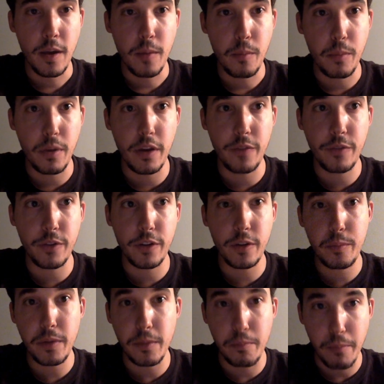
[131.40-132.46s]
but if you're going to
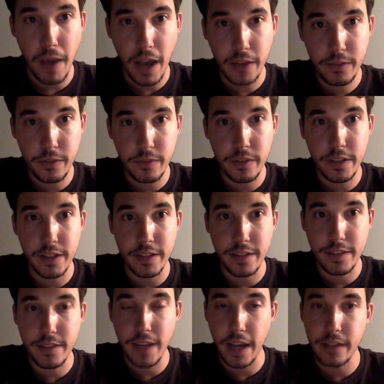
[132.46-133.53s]
be massively in
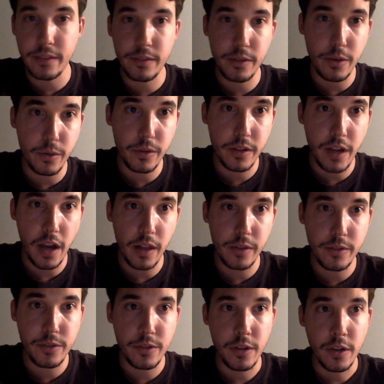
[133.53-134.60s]
debt to go to
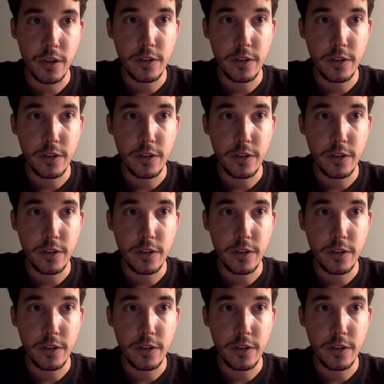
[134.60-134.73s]
college,